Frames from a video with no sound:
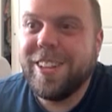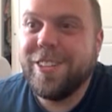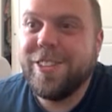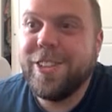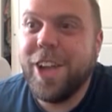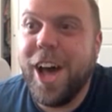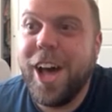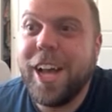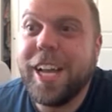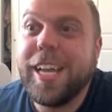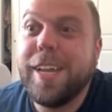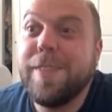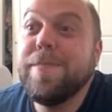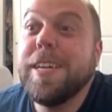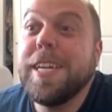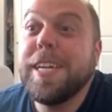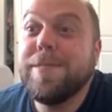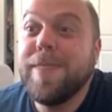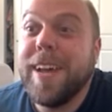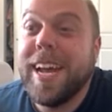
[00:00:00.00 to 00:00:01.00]
doggy
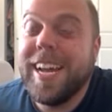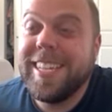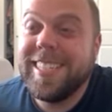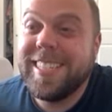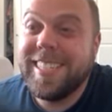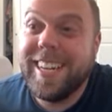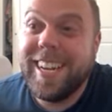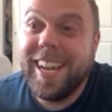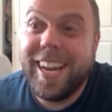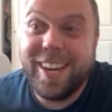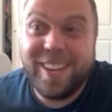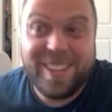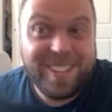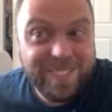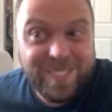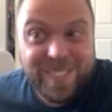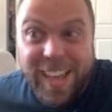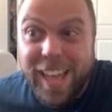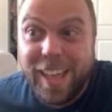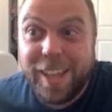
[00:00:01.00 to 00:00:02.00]
meme has inherent
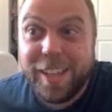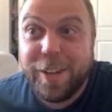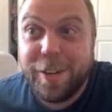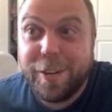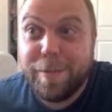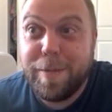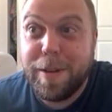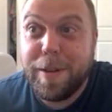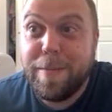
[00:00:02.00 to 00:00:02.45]
value, but